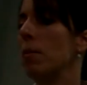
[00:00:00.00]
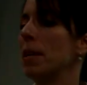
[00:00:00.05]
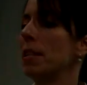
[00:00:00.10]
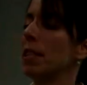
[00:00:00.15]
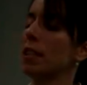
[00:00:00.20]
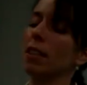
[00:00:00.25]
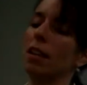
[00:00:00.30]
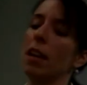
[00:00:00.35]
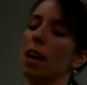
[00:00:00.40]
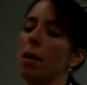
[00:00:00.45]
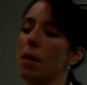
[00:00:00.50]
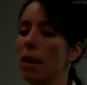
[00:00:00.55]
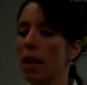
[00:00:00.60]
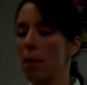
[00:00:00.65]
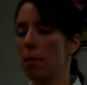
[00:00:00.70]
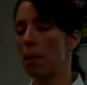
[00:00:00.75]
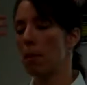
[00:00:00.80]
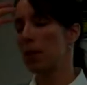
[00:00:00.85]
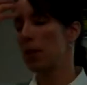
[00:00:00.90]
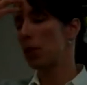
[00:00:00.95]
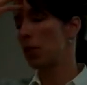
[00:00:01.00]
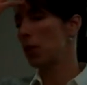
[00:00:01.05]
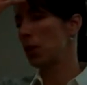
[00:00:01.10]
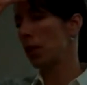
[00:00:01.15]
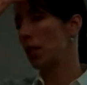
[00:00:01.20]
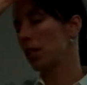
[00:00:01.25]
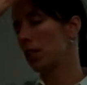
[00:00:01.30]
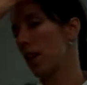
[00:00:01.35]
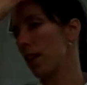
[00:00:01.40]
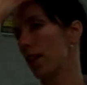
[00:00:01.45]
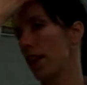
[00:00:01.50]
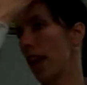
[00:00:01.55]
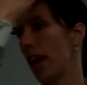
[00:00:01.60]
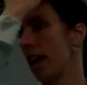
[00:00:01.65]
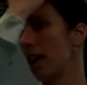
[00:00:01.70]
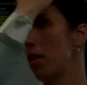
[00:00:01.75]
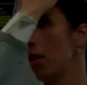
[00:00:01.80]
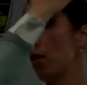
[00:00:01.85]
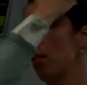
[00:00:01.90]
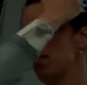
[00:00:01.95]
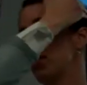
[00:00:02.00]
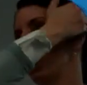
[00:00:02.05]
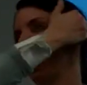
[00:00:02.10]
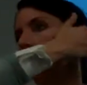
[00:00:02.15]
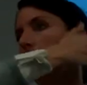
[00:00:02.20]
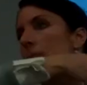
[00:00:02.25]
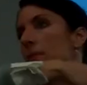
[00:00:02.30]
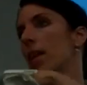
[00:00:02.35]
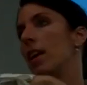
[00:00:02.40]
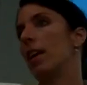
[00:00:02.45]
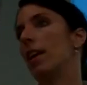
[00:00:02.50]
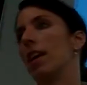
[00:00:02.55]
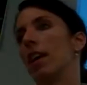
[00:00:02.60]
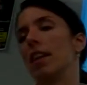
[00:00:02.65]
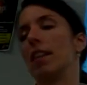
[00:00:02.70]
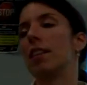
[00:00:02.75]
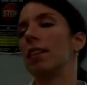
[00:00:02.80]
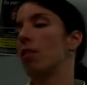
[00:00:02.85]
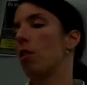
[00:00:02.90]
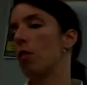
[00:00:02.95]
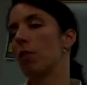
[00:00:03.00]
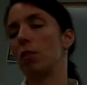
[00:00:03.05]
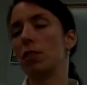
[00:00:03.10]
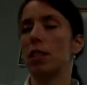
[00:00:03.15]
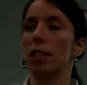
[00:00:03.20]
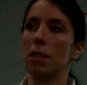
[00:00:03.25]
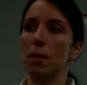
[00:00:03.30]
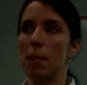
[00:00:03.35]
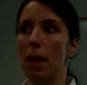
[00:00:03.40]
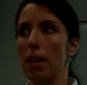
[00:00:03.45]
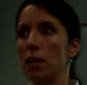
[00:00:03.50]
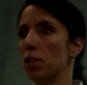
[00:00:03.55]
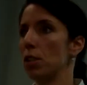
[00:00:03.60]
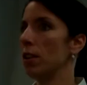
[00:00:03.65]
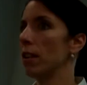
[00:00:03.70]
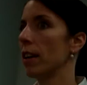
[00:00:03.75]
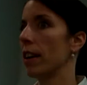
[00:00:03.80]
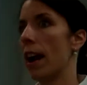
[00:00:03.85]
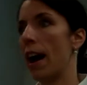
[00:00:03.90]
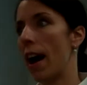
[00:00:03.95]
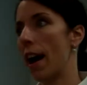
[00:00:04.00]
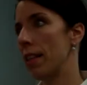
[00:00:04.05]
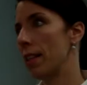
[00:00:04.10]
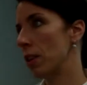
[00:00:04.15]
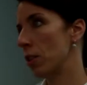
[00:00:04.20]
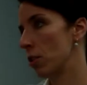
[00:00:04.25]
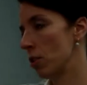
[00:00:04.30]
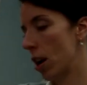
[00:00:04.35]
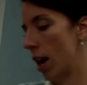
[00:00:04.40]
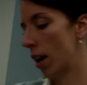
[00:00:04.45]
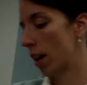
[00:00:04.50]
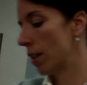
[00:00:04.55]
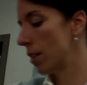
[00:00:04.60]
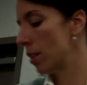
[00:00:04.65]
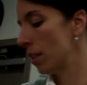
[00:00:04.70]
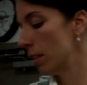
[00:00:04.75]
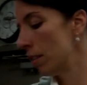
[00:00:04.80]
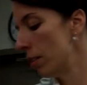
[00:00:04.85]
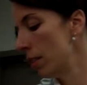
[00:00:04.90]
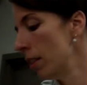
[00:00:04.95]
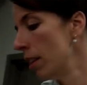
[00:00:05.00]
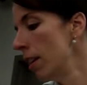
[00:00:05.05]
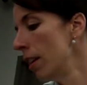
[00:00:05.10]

basically came up with this trick. It's called the Hey Gopher. And then Gopher's this imaginary guy that you're talking to.